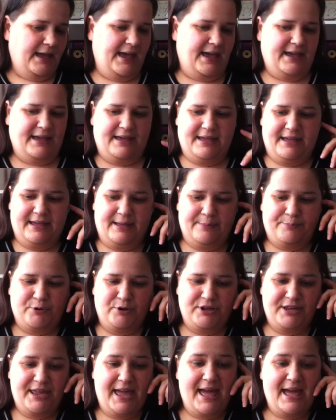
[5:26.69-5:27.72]
Uh,
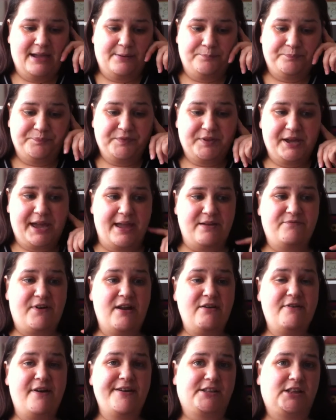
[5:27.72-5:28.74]
but yeah, getting
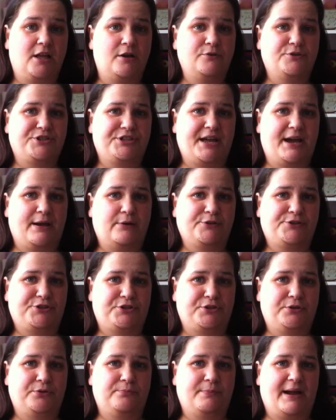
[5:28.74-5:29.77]
very, very close now
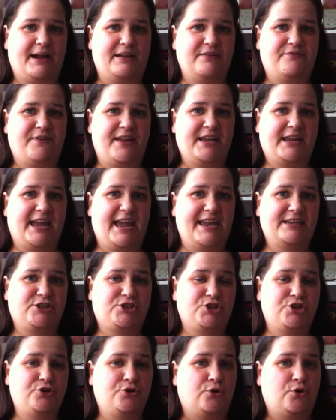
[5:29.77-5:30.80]
to my
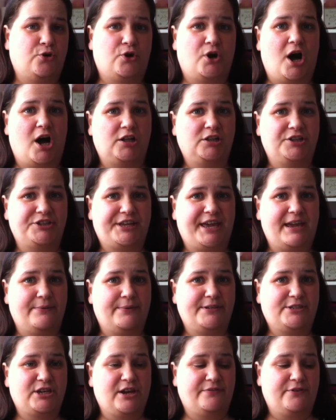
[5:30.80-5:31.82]
vacation or holiday,
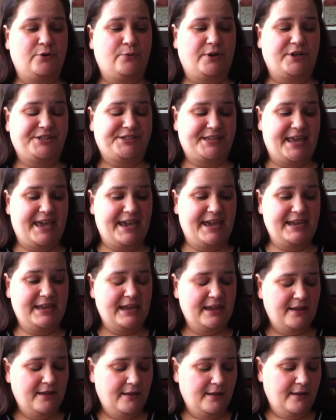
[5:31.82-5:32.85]
whichever you want to say.
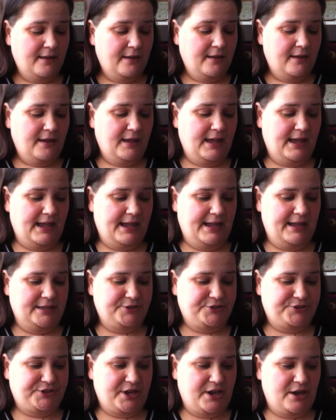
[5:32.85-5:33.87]
Uh,
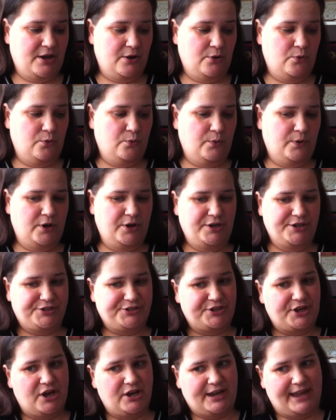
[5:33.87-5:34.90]
so we're going to
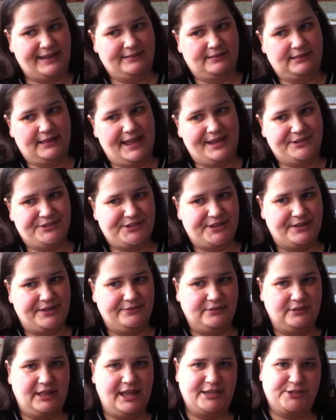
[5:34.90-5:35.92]
start getting less
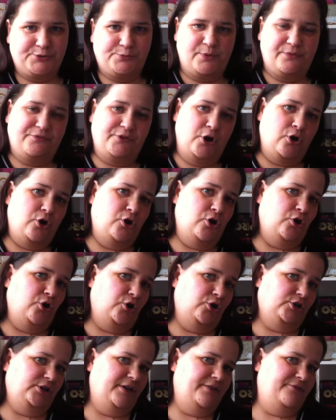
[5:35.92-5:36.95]
and less with the
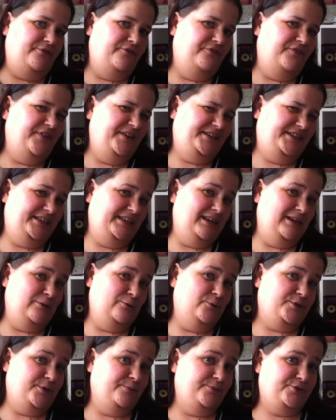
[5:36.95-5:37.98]
haul
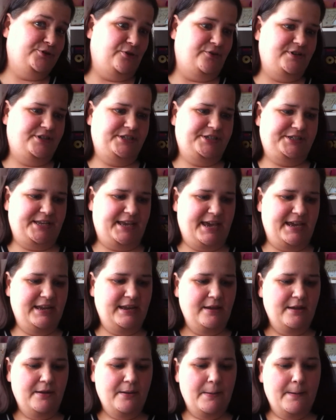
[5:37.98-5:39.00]
videos, I'm sorry to say.
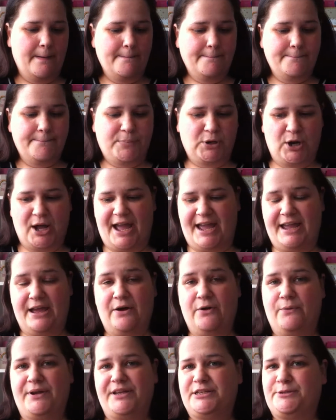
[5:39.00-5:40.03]
But hey
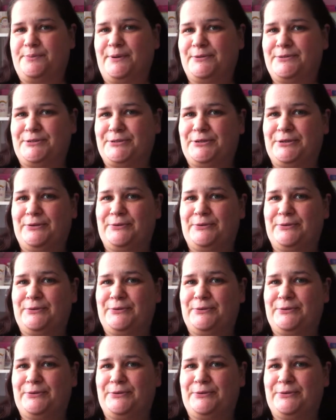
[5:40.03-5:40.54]
ho, what are you supposed to do?